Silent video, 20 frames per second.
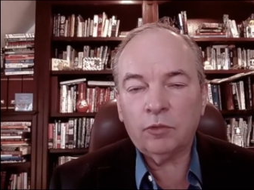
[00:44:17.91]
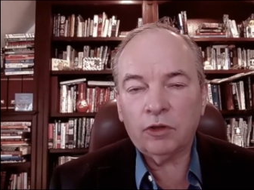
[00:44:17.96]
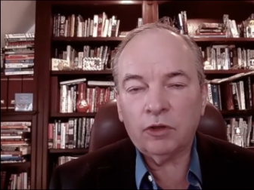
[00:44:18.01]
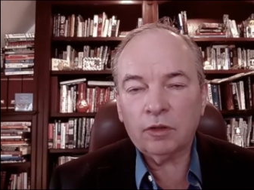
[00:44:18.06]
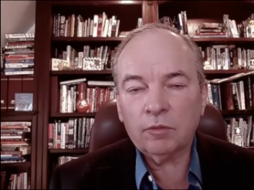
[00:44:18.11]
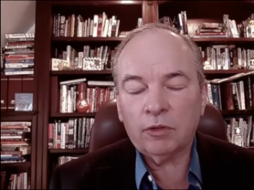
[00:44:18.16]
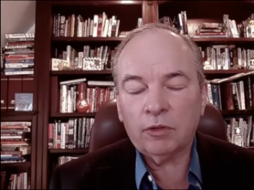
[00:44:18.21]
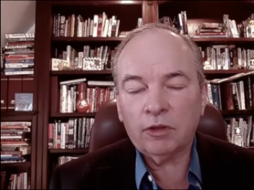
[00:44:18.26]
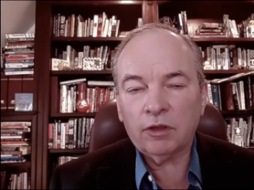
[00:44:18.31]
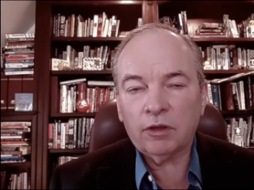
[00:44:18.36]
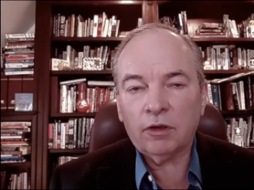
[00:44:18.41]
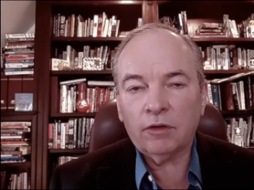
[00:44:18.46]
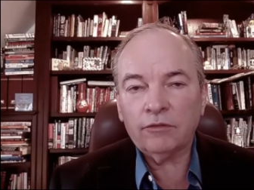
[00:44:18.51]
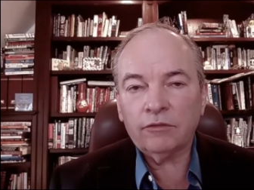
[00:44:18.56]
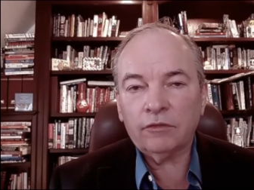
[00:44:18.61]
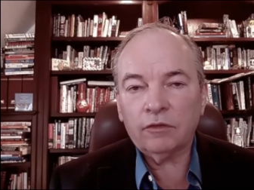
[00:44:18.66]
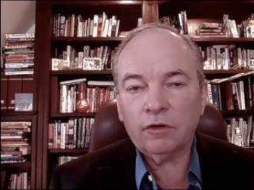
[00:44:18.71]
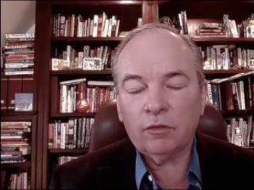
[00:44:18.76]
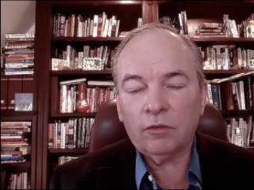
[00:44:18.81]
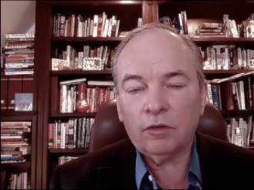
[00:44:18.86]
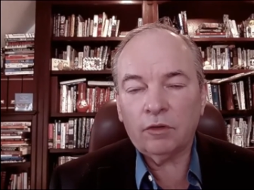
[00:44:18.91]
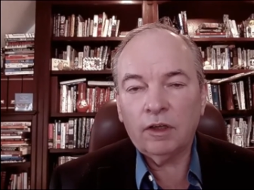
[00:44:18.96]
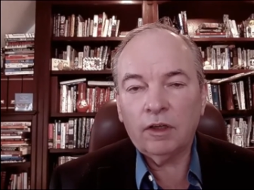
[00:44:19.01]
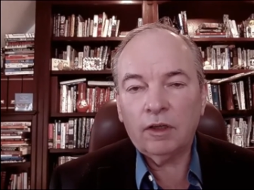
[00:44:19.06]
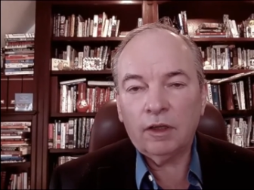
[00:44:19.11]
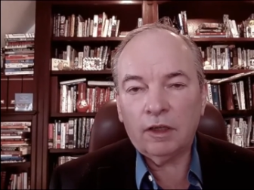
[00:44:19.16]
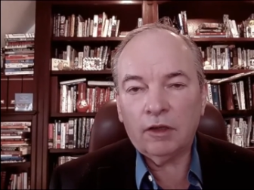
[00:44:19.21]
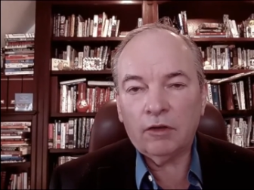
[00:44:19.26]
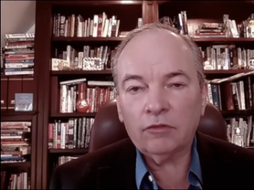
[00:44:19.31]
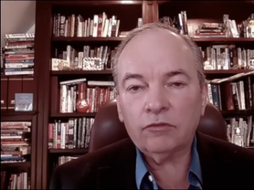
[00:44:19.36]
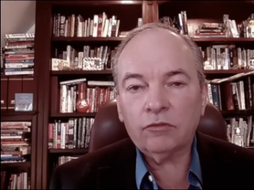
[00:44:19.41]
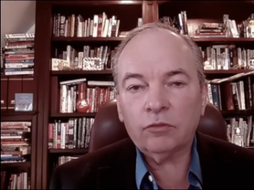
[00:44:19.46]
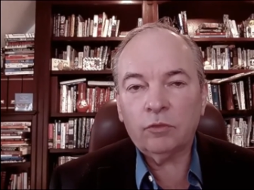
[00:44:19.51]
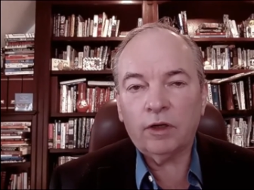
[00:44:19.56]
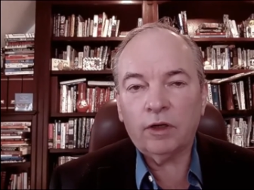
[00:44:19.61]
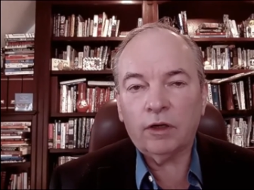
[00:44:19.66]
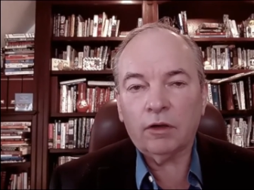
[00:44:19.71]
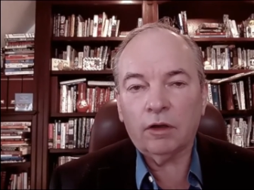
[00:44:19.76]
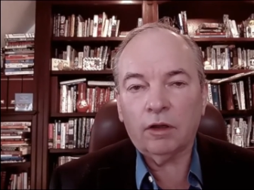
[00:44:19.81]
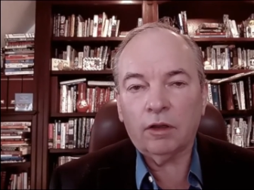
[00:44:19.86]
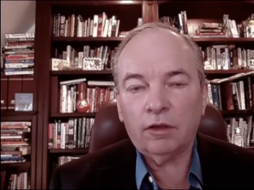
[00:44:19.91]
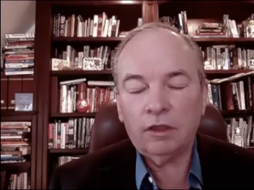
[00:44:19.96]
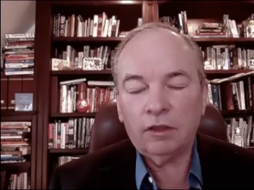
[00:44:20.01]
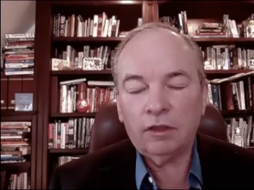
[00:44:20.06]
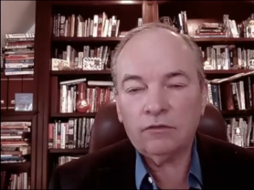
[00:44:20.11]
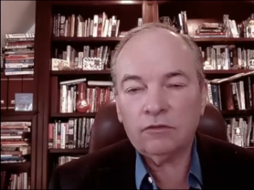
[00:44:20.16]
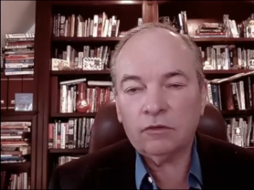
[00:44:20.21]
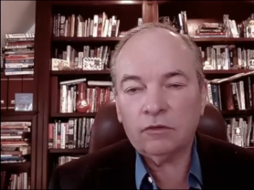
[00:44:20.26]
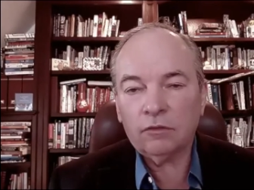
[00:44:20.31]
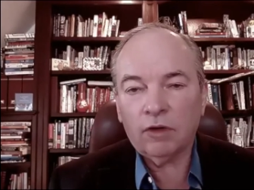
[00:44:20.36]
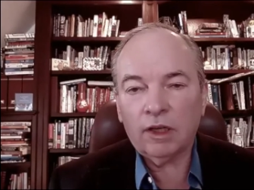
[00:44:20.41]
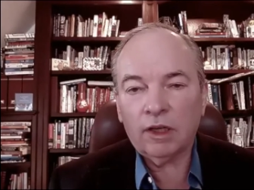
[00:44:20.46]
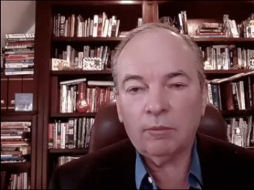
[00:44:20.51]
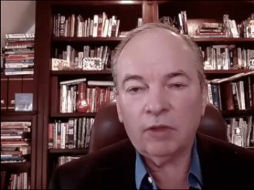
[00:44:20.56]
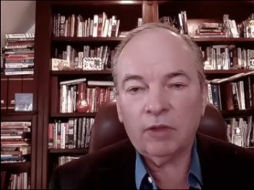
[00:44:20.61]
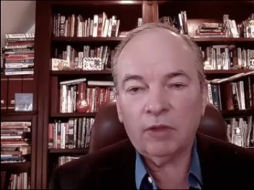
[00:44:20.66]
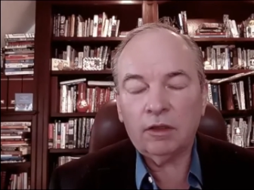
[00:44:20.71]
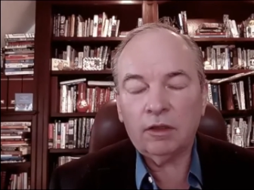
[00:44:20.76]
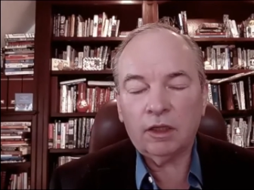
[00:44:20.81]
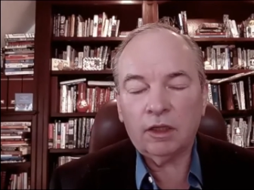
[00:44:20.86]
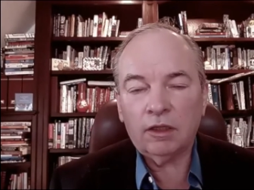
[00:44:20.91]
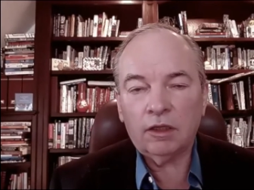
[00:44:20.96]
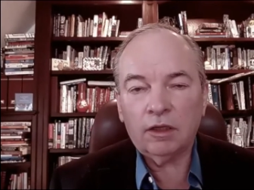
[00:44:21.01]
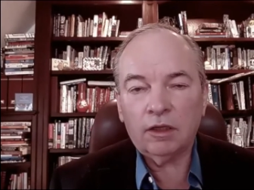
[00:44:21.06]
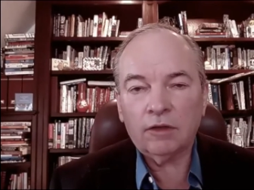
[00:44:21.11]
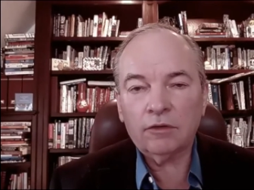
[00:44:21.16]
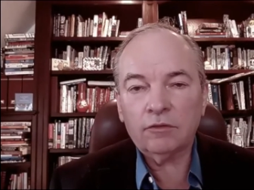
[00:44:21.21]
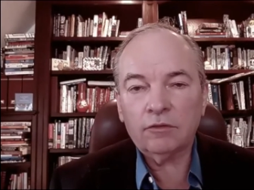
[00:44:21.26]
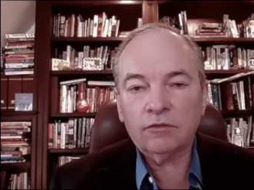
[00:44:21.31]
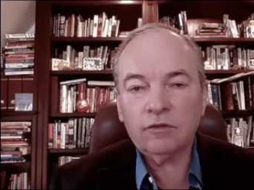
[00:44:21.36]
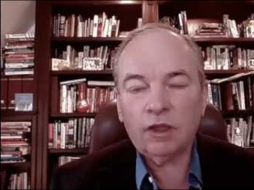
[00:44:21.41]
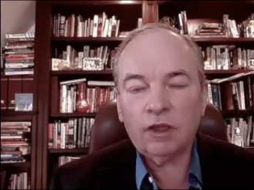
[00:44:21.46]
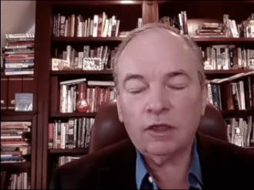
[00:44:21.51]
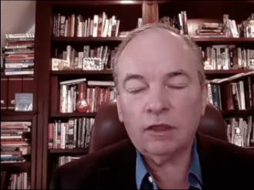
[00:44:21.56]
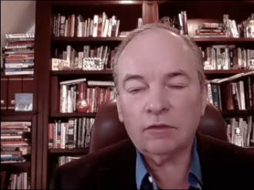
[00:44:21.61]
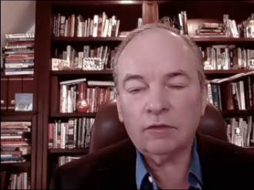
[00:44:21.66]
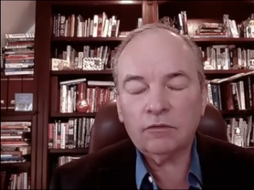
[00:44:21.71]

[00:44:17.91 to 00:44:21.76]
but also elsewhere on Instagram and in other settings,